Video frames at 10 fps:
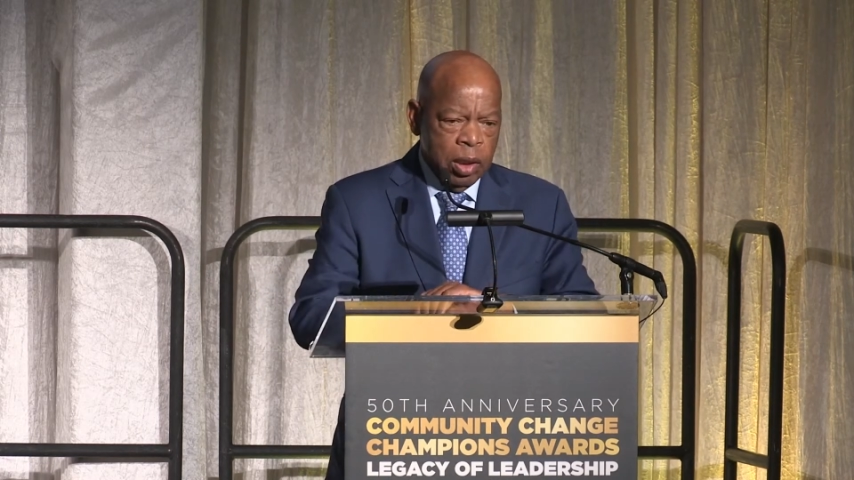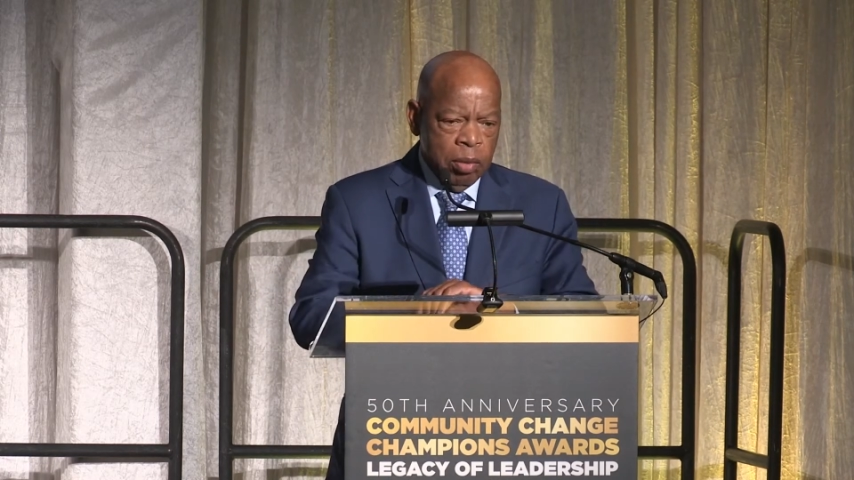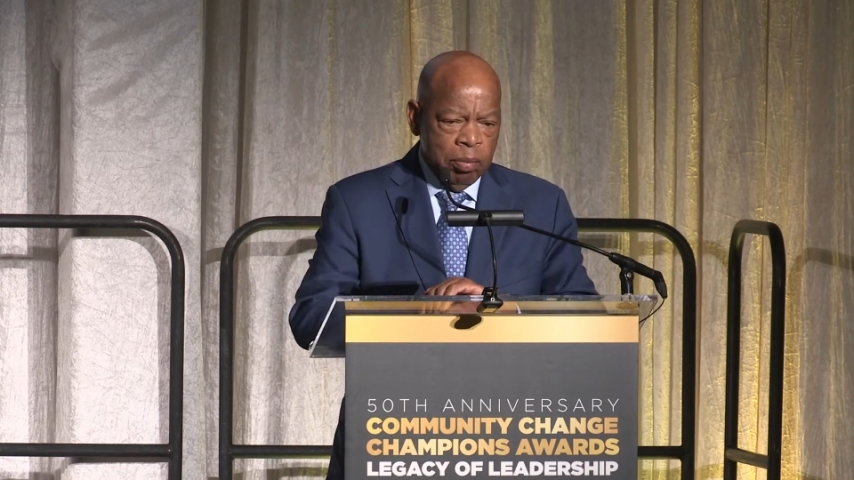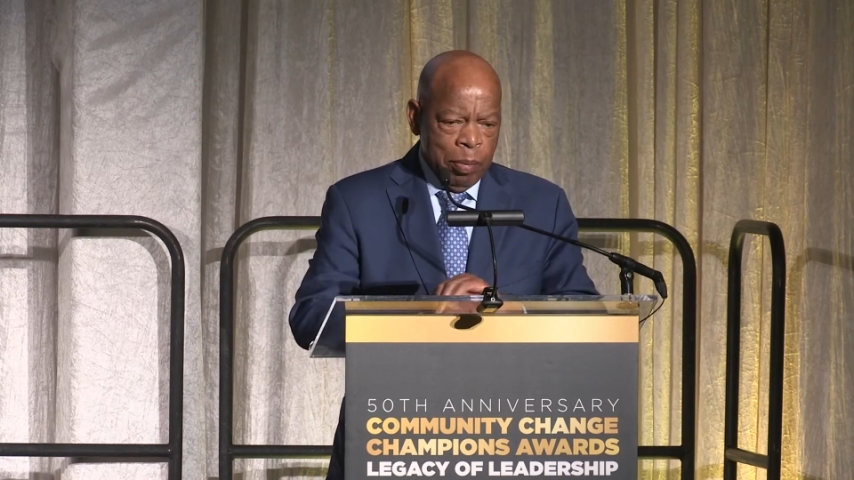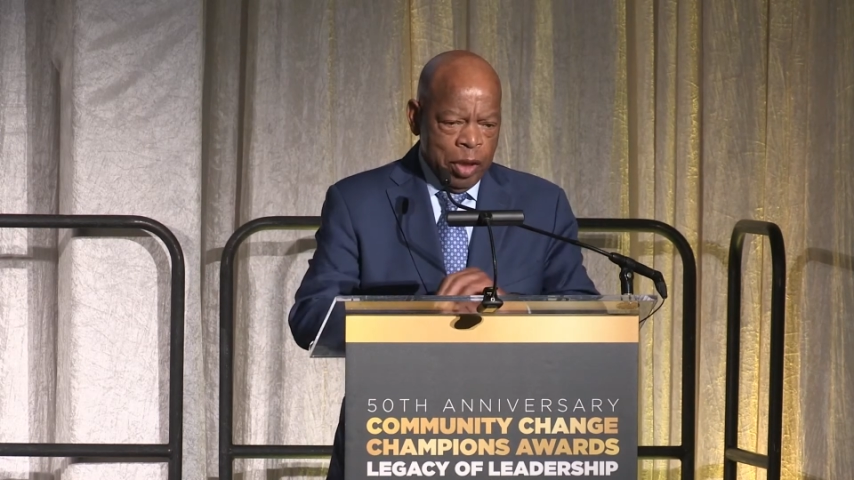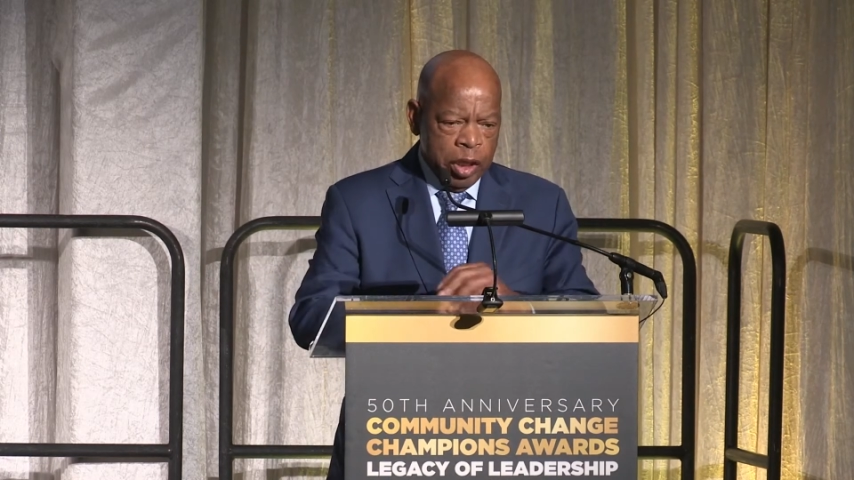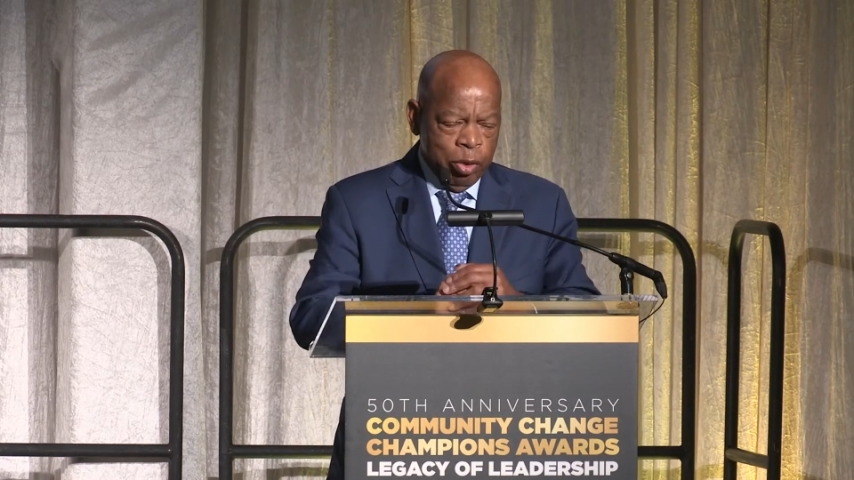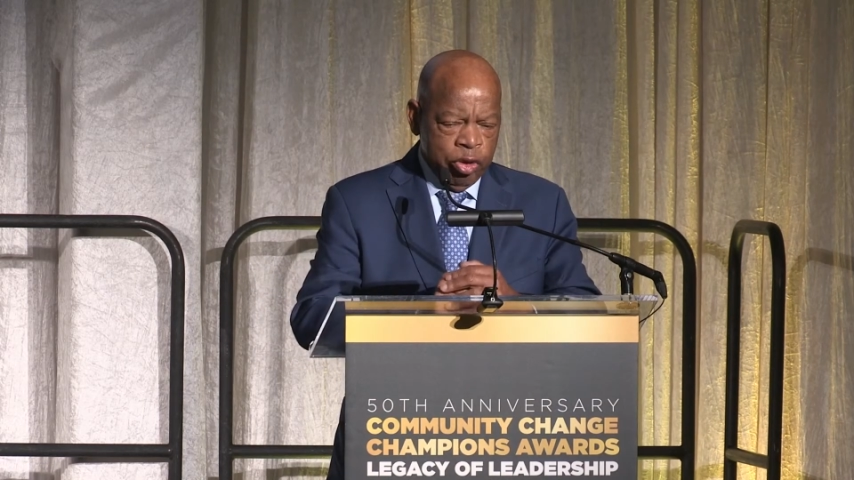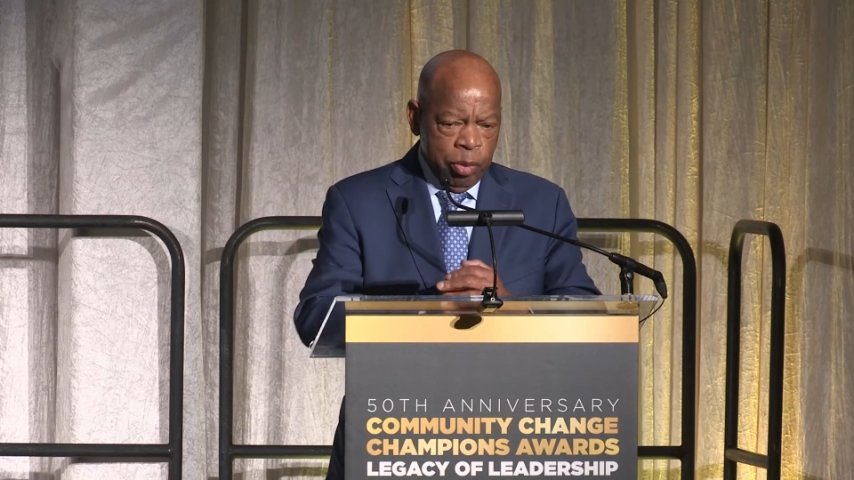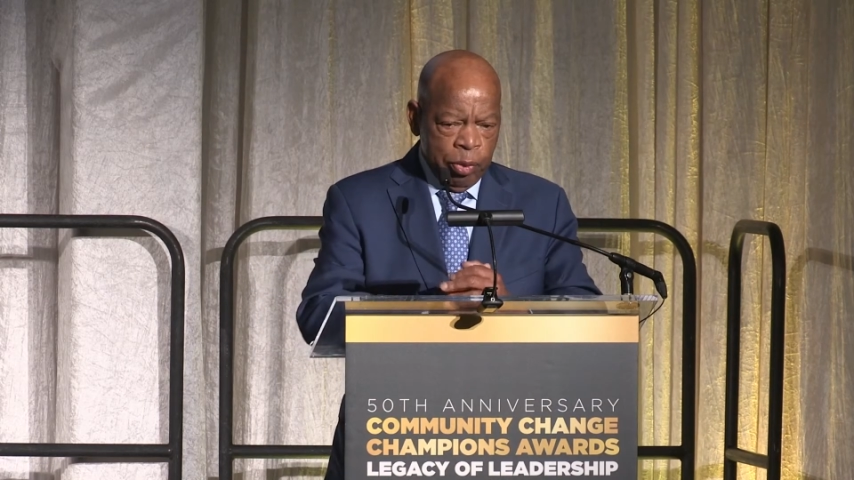My mother
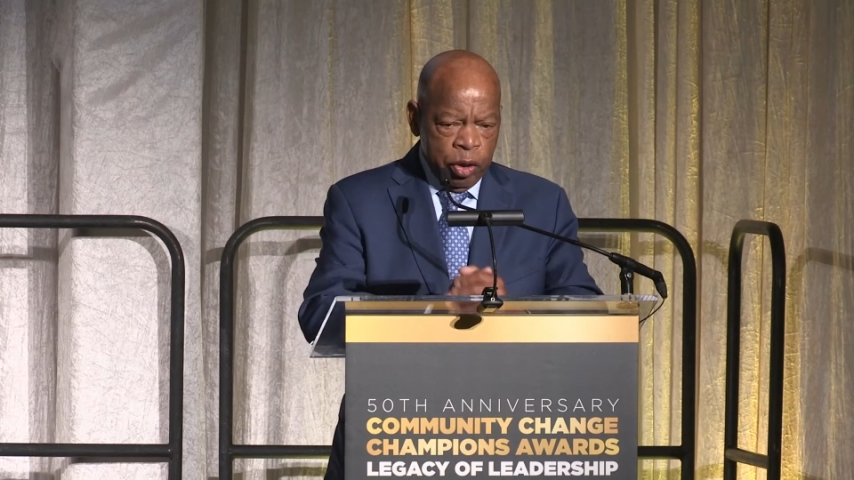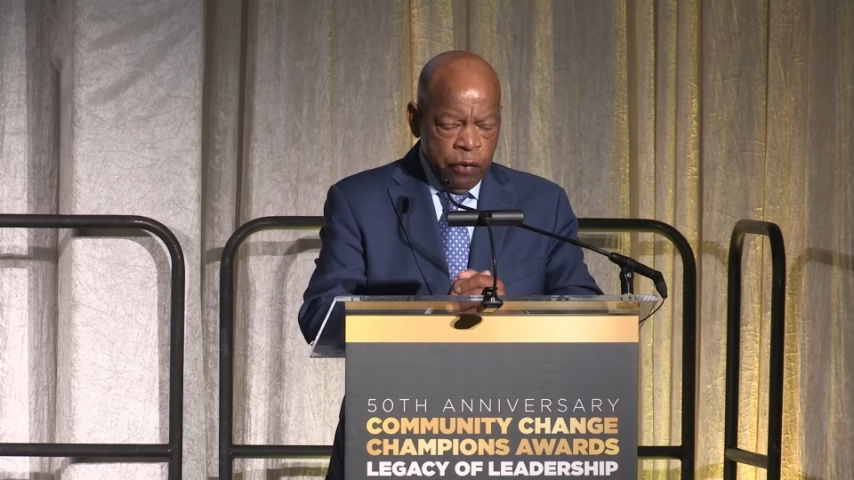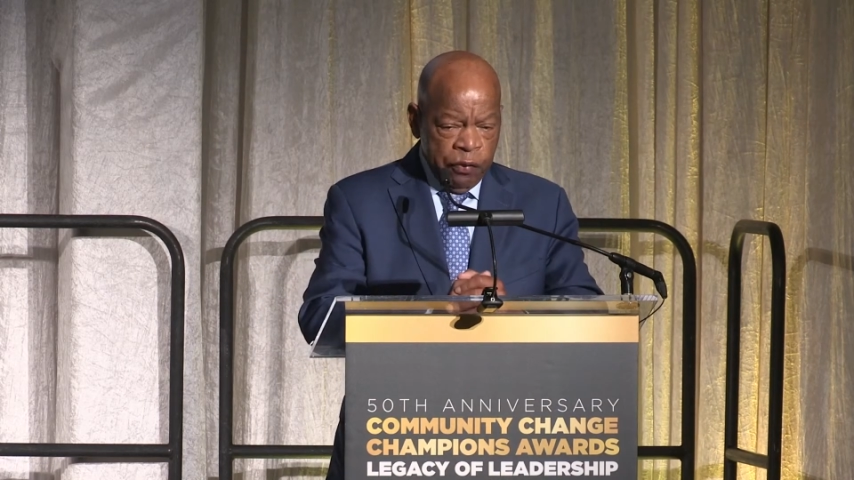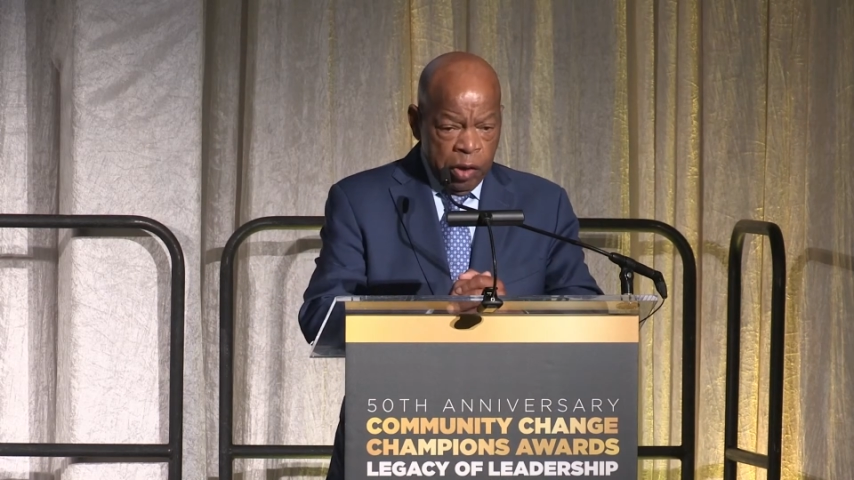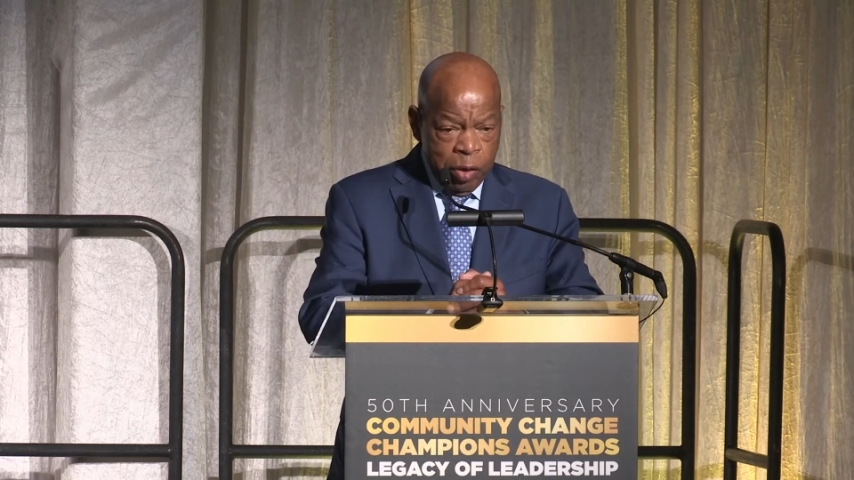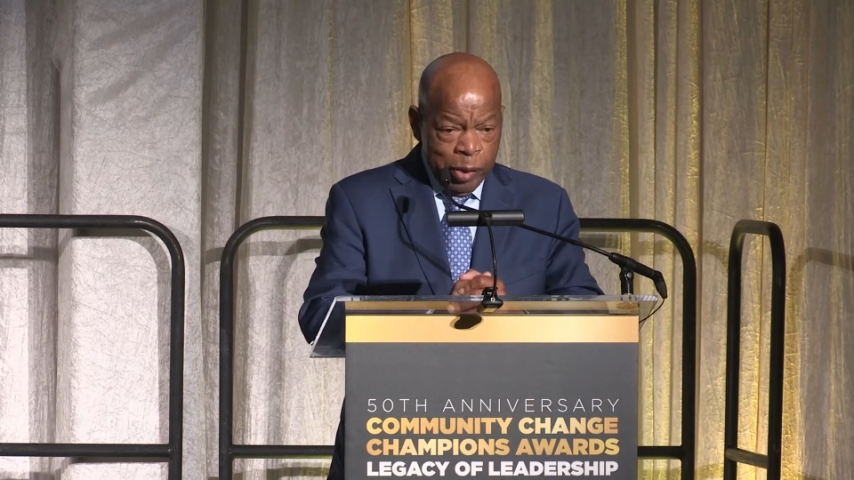would say, boy, you're falling